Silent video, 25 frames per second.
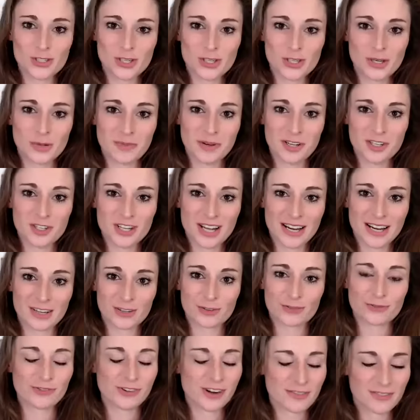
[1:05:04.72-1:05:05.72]
much, Daniel,
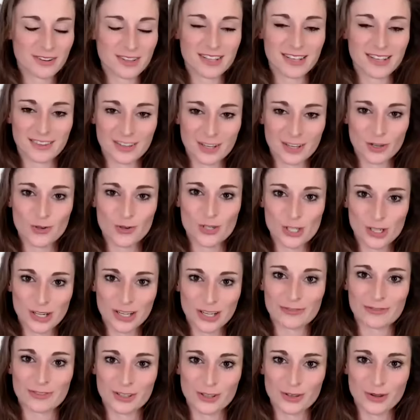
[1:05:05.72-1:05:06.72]
for everything that you're
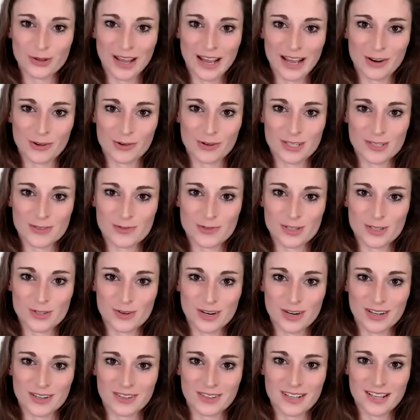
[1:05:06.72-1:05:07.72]
doing for UK Lawyers for
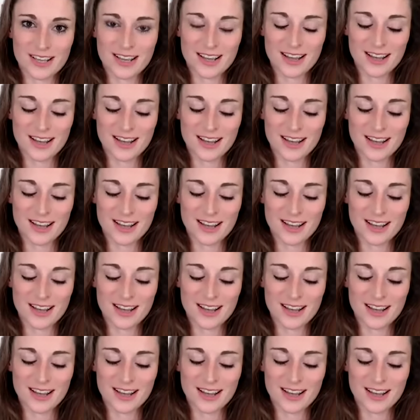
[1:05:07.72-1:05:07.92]
Israel.